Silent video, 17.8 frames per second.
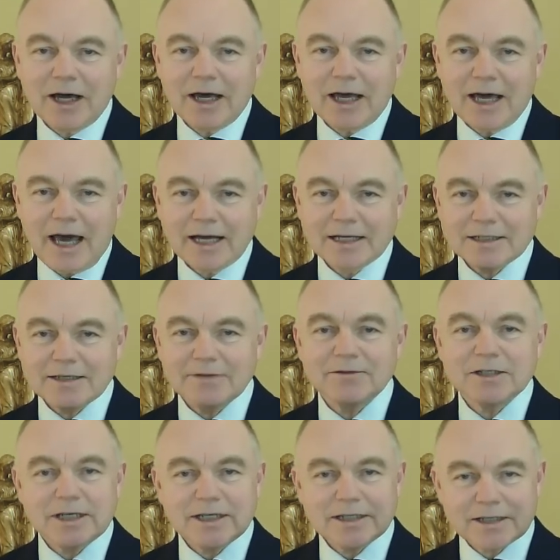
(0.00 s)

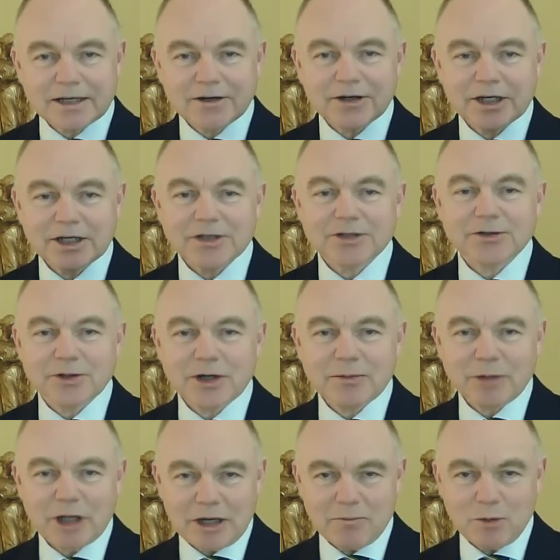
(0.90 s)
activities are extremely
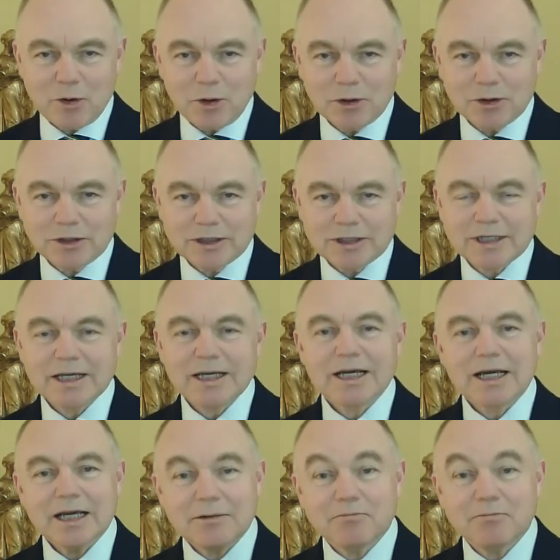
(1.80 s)
important
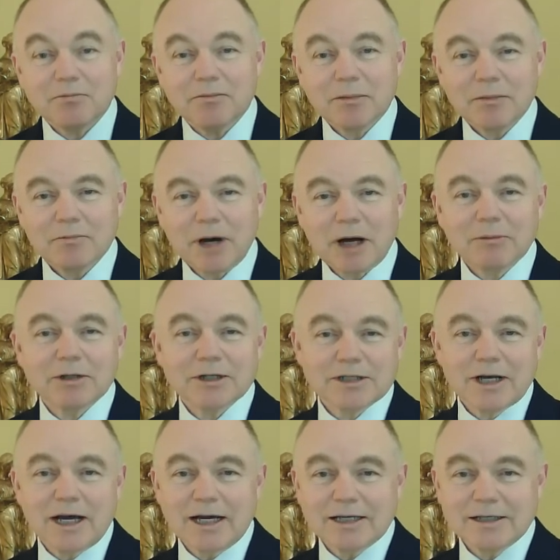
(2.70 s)
in
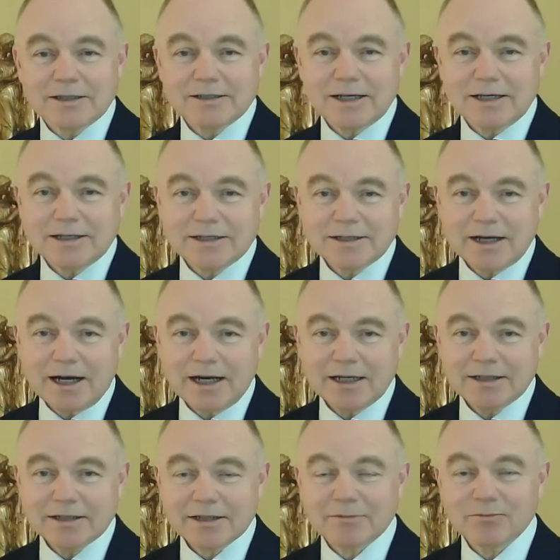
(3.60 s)
publicising
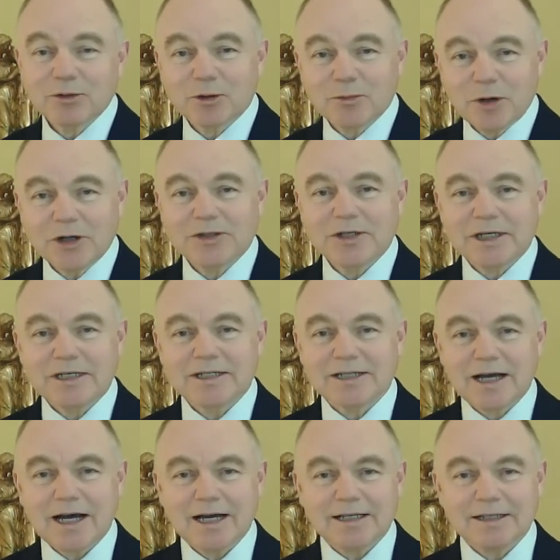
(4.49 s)
science and promoting
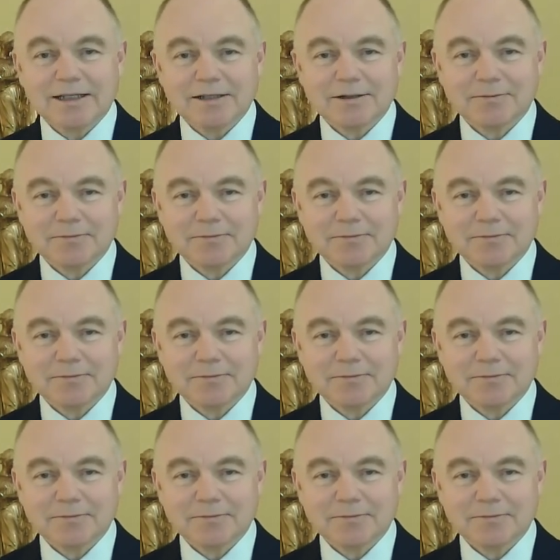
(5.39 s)
science.